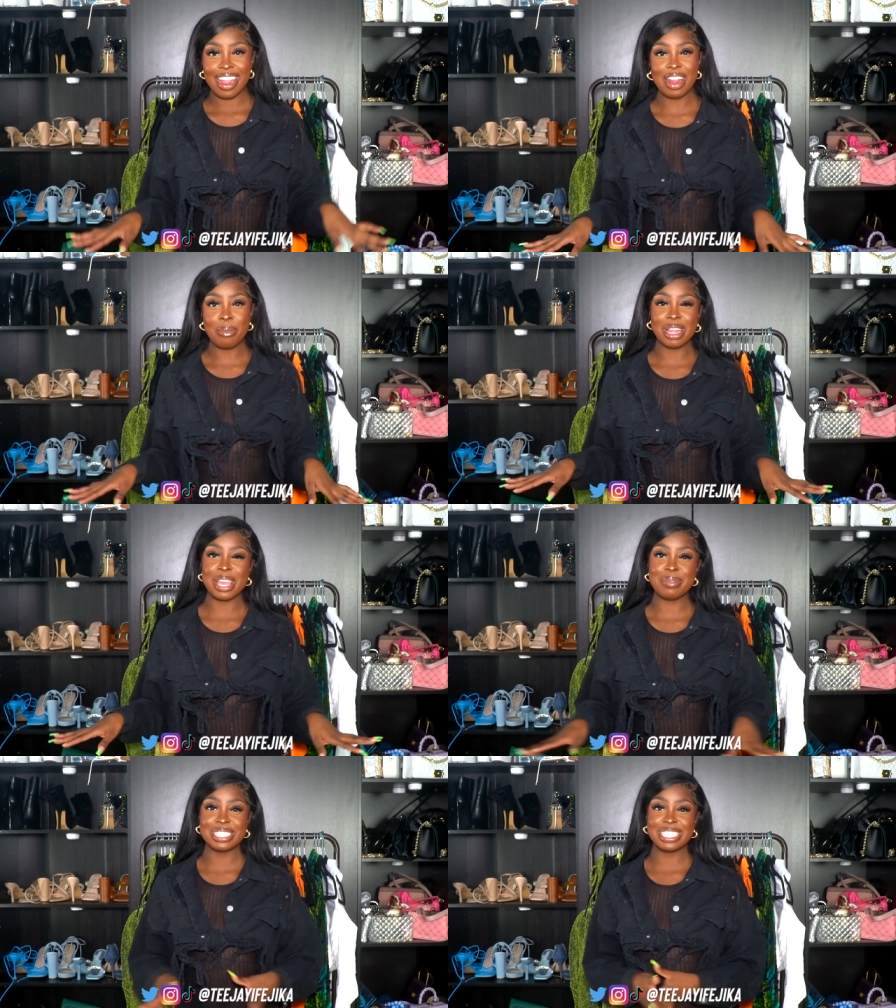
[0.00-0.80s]
Hey girl, my
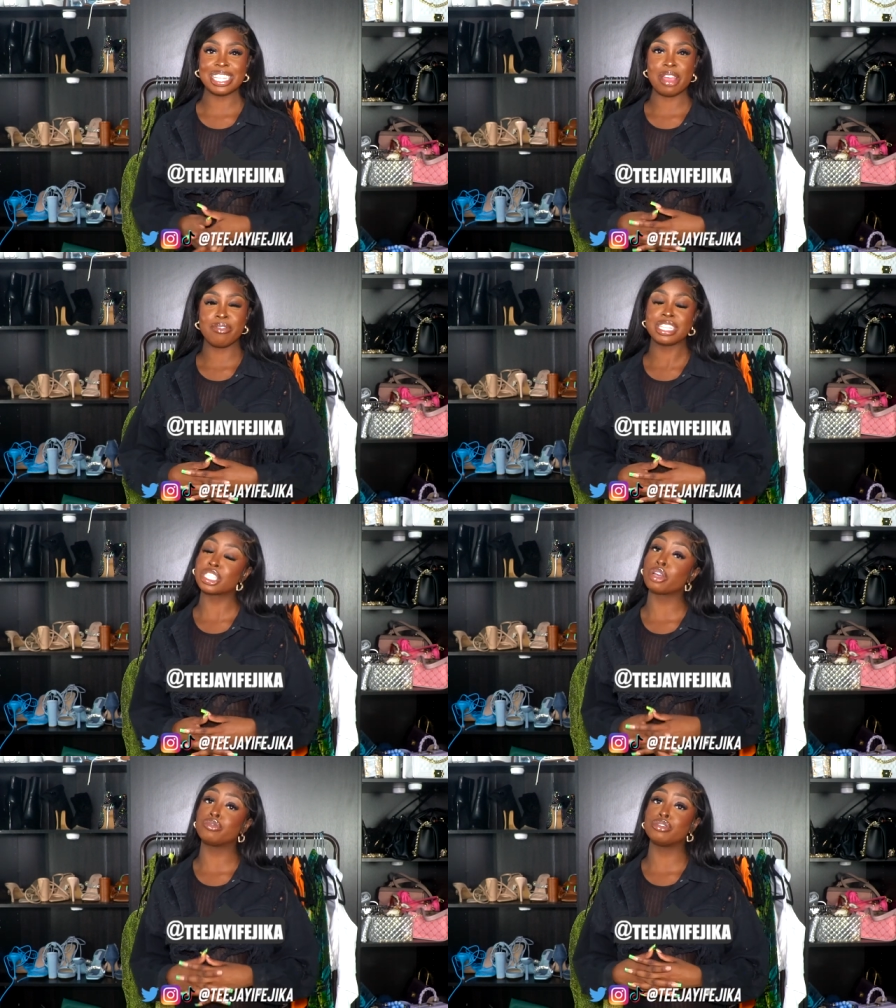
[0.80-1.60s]
name is TJ
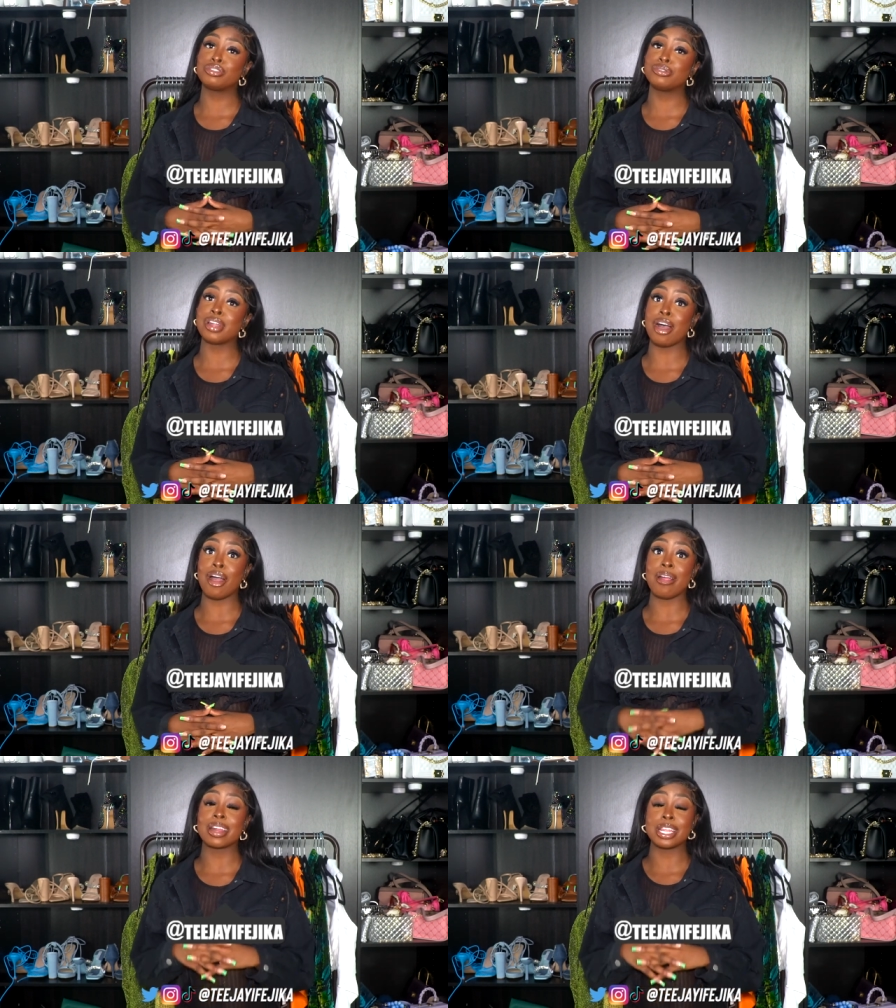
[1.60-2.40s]
Ifejika. If you do not
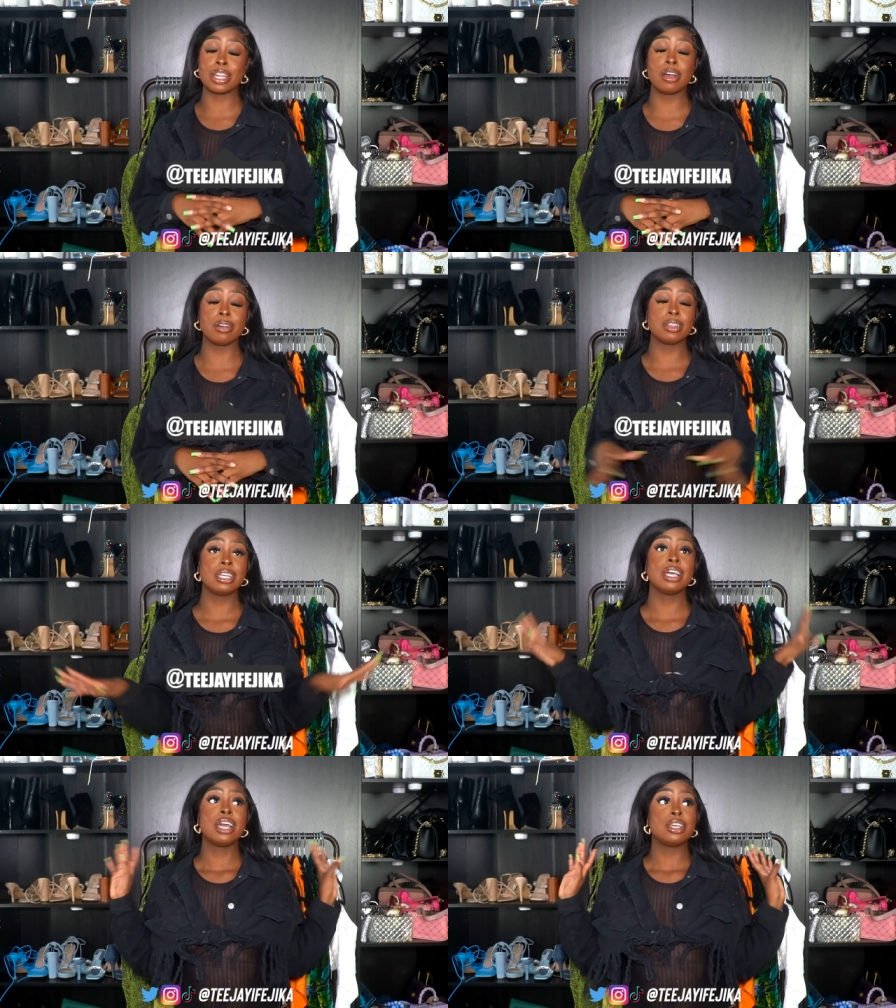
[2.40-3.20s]
already
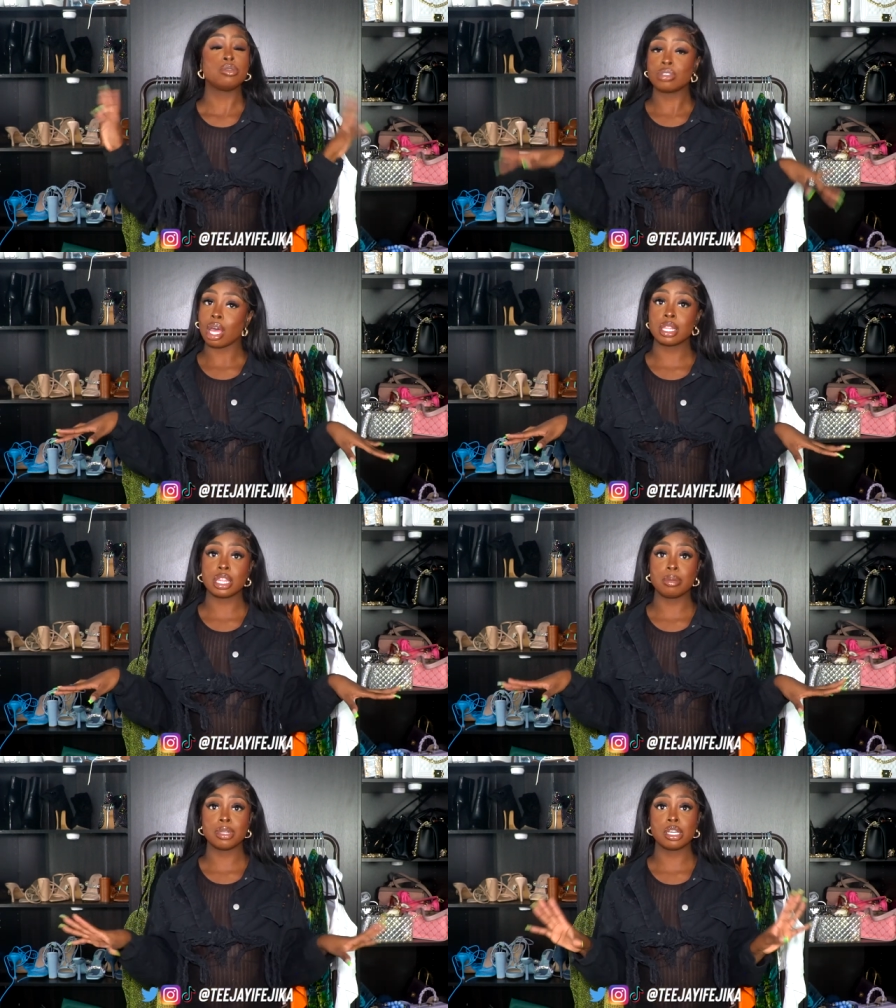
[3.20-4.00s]
know, you saw
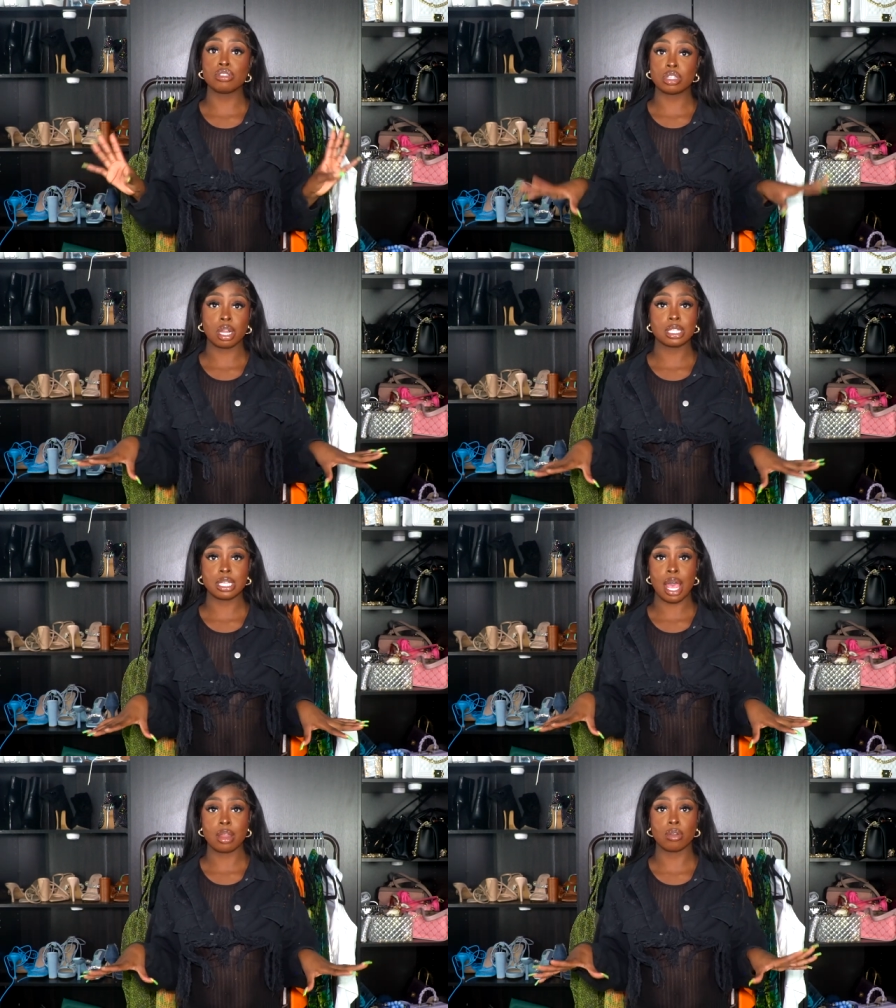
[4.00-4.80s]
the thumbnail, you saw the
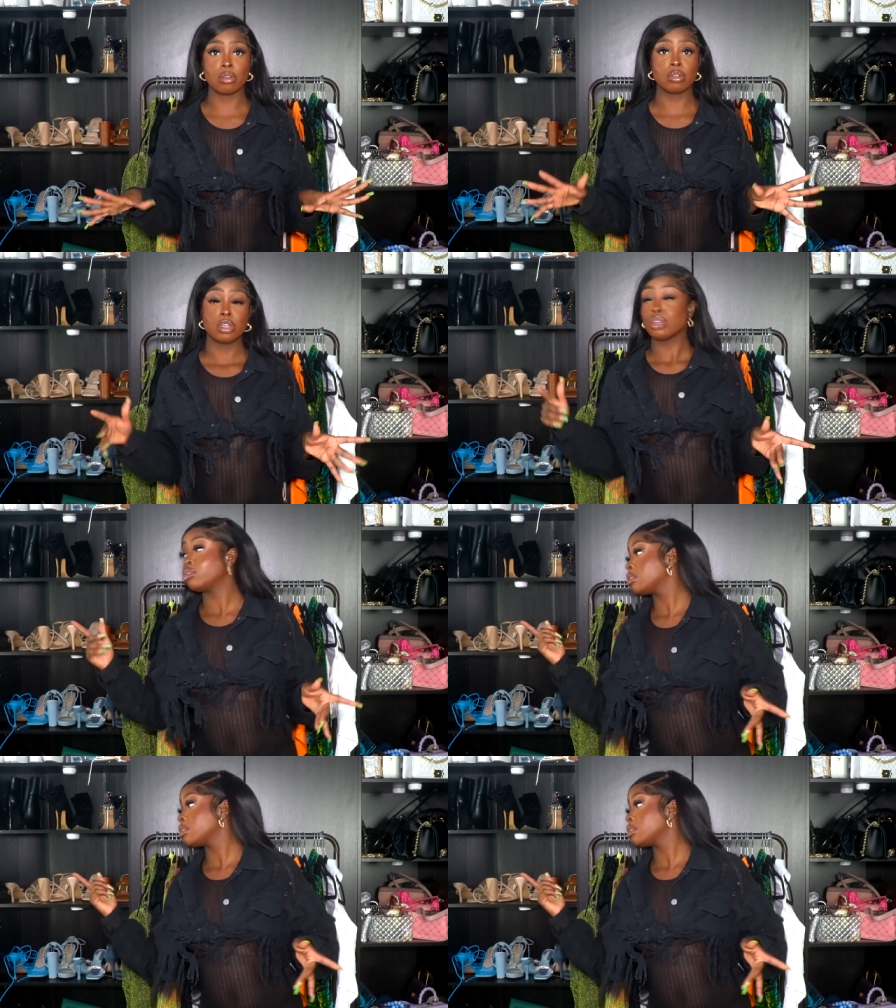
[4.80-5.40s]
title.